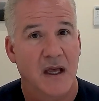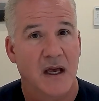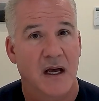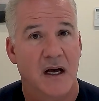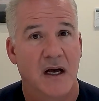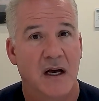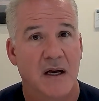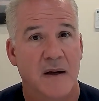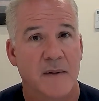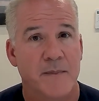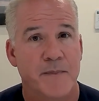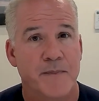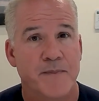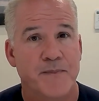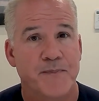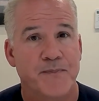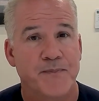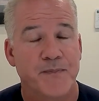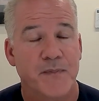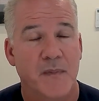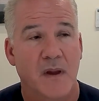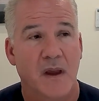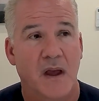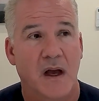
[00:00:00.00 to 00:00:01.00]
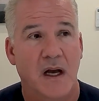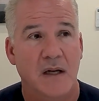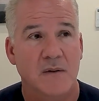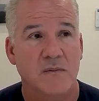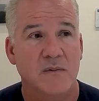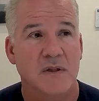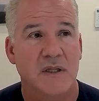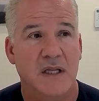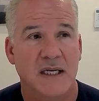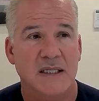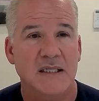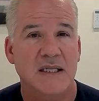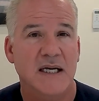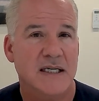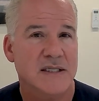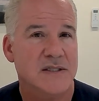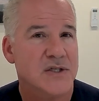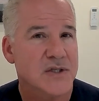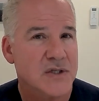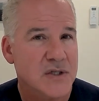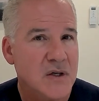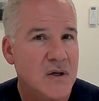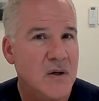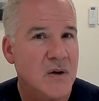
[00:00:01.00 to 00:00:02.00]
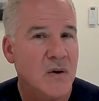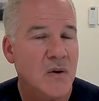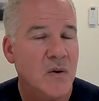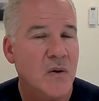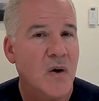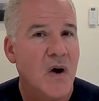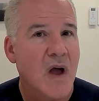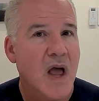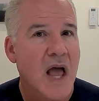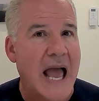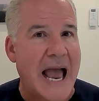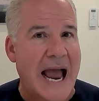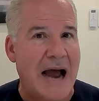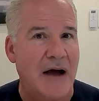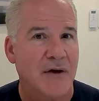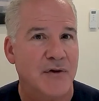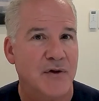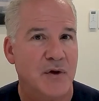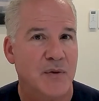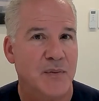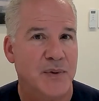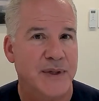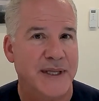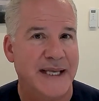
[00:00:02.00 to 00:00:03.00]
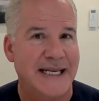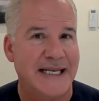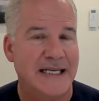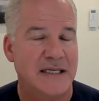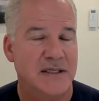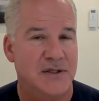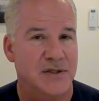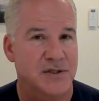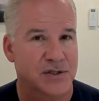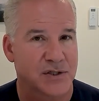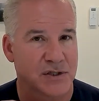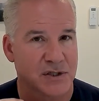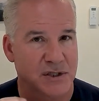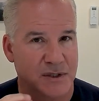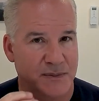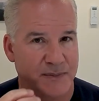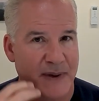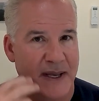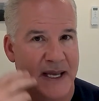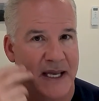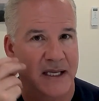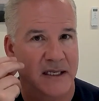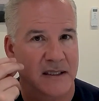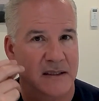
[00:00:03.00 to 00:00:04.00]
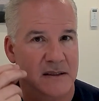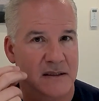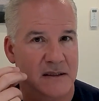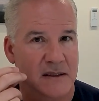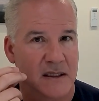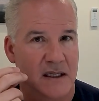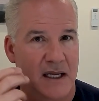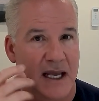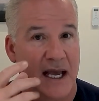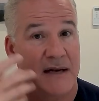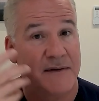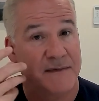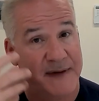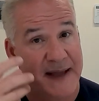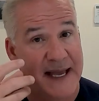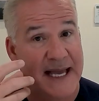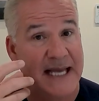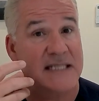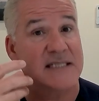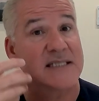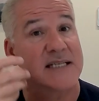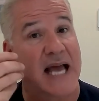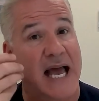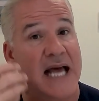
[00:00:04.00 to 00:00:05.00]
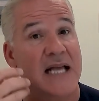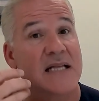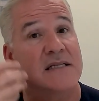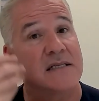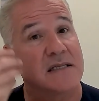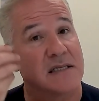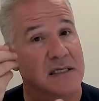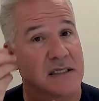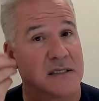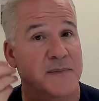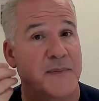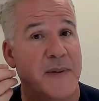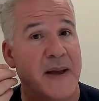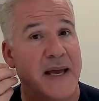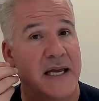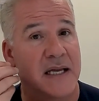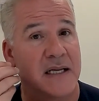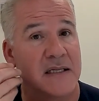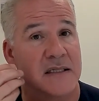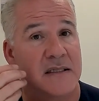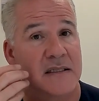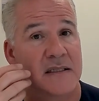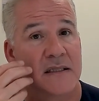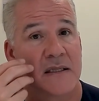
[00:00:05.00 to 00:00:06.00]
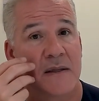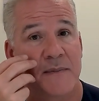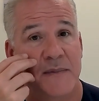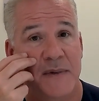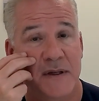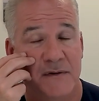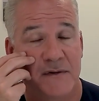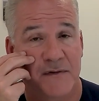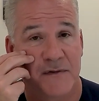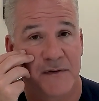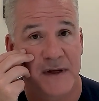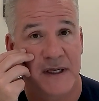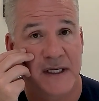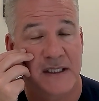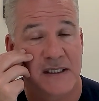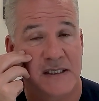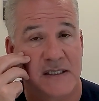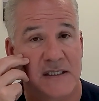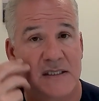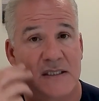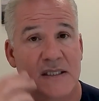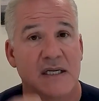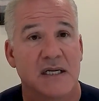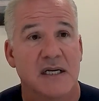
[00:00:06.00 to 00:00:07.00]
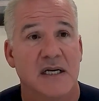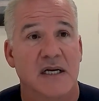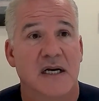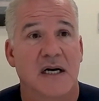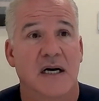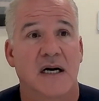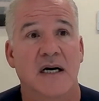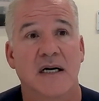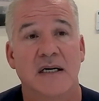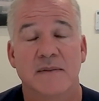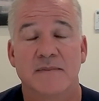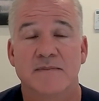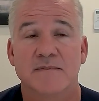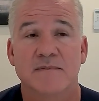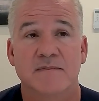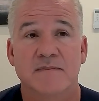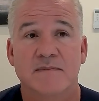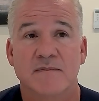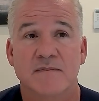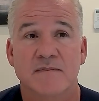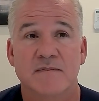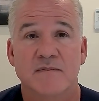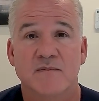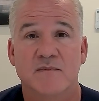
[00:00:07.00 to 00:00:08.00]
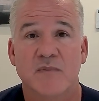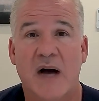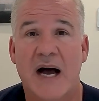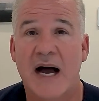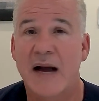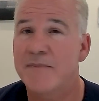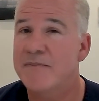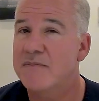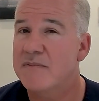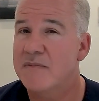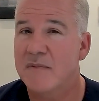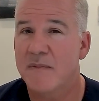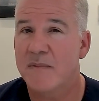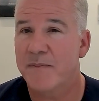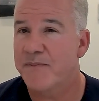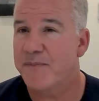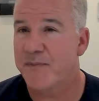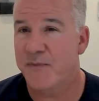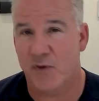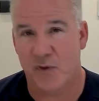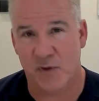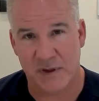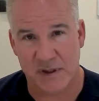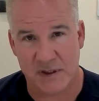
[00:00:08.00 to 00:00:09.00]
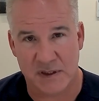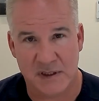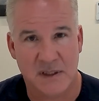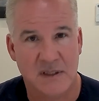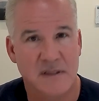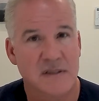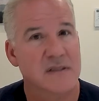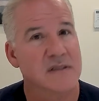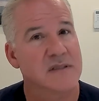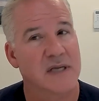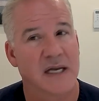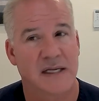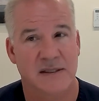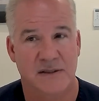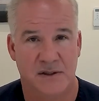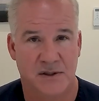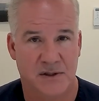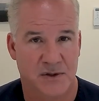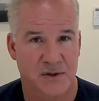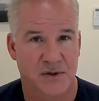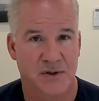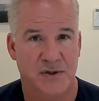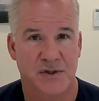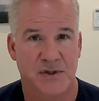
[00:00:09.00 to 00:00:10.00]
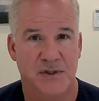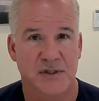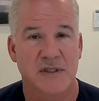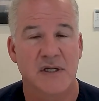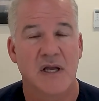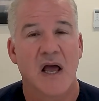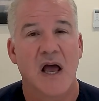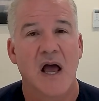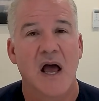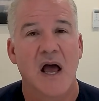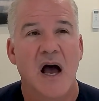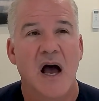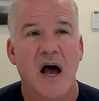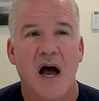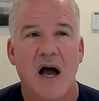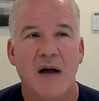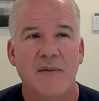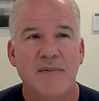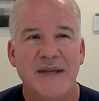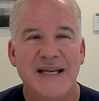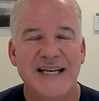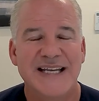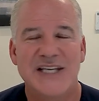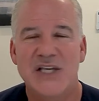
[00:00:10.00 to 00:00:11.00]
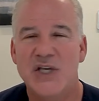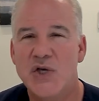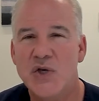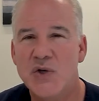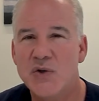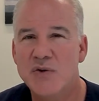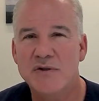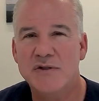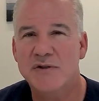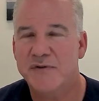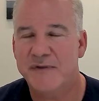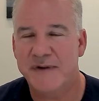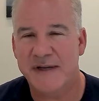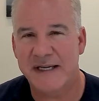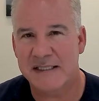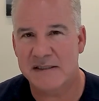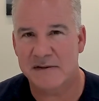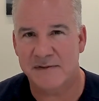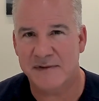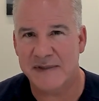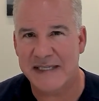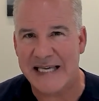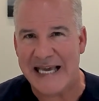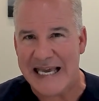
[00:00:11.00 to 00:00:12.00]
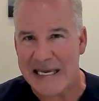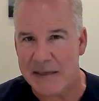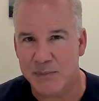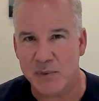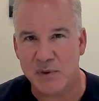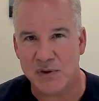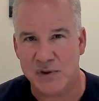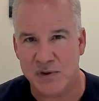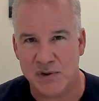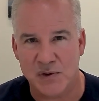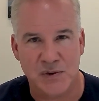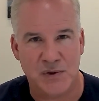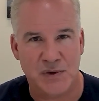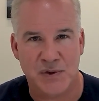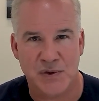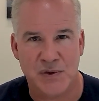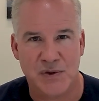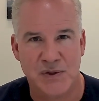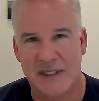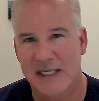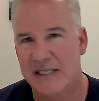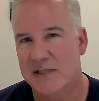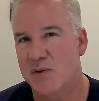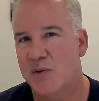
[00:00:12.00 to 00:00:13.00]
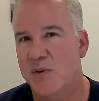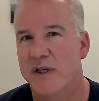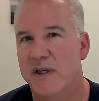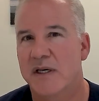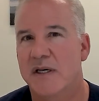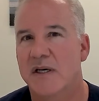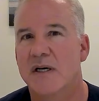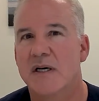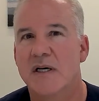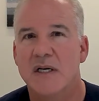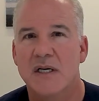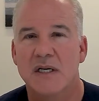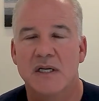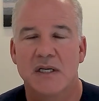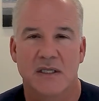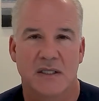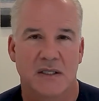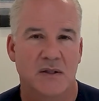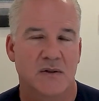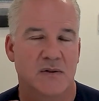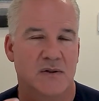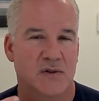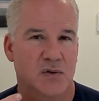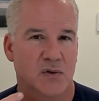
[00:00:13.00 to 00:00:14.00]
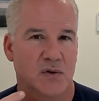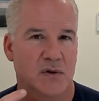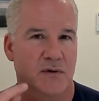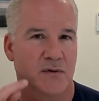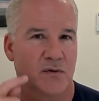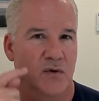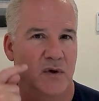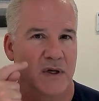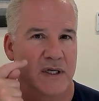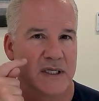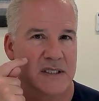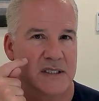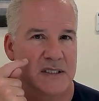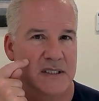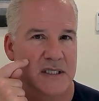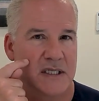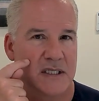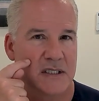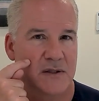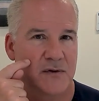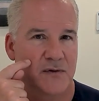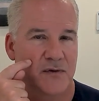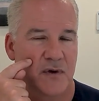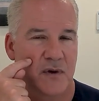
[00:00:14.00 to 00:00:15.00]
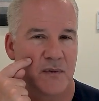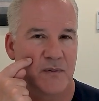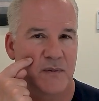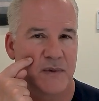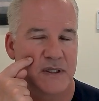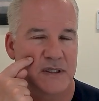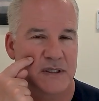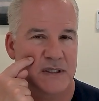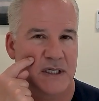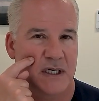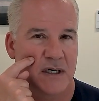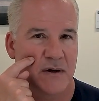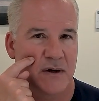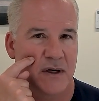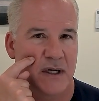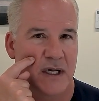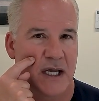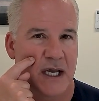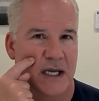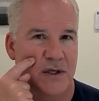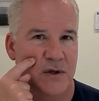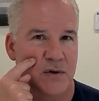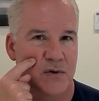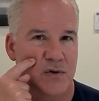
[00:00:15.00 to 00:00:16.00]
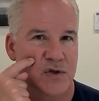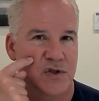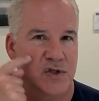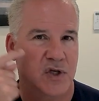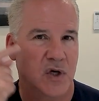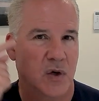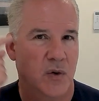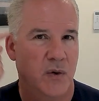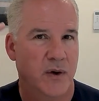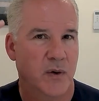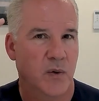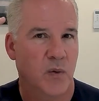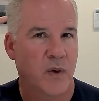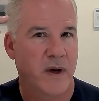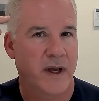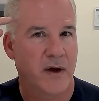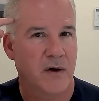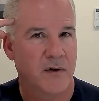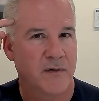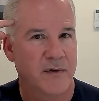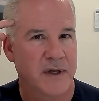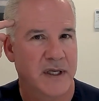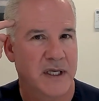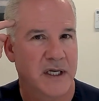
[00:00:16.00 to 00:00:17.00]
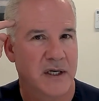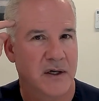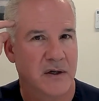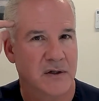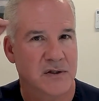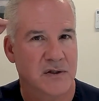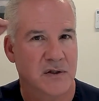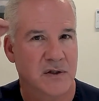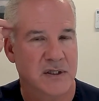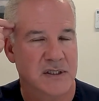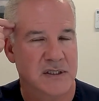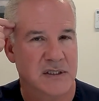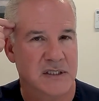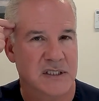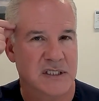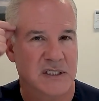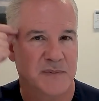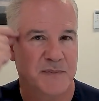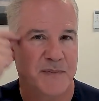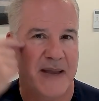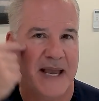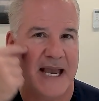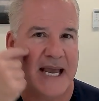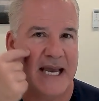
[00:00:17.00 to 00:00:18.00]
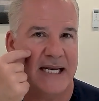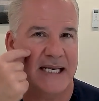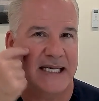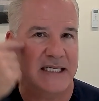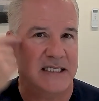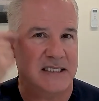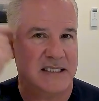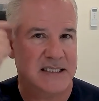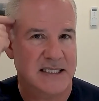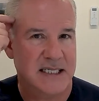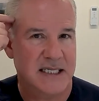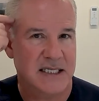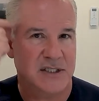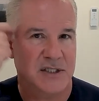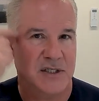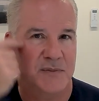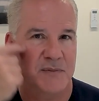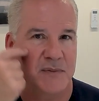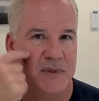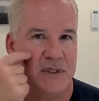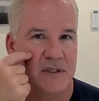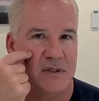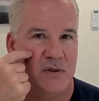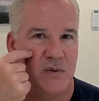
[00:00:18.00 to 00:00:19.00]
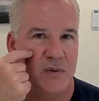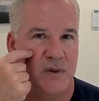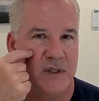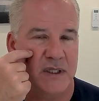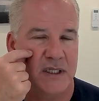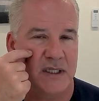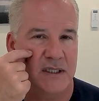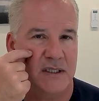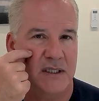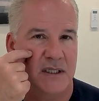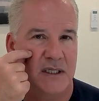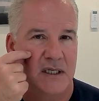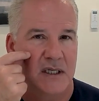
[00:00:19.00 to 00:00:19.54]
Um, I'd like to know how they're planning to advance and suspend the mid face. I'm, for instance, as a surgeon, I'm not a huge fan of cable sutures. That's where you sort of run a stitch from this area and you sew it way over here. So there's a spanning stitch in between.